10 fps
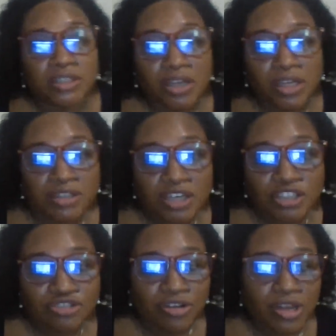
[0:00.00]

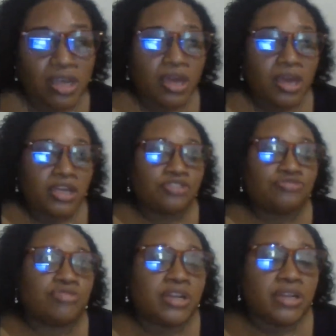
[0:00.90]
industry in
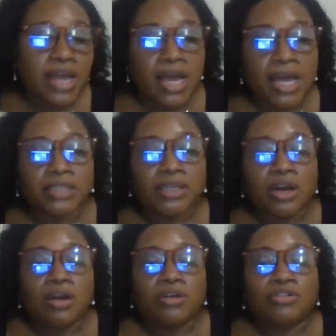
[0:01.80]
Trinidad.
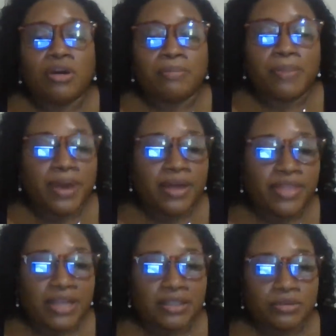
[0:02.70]
You compare
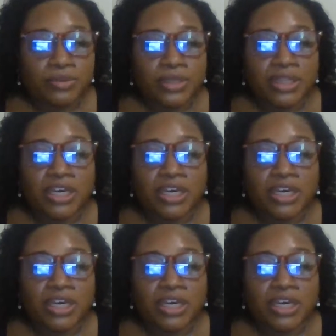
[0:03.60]
that with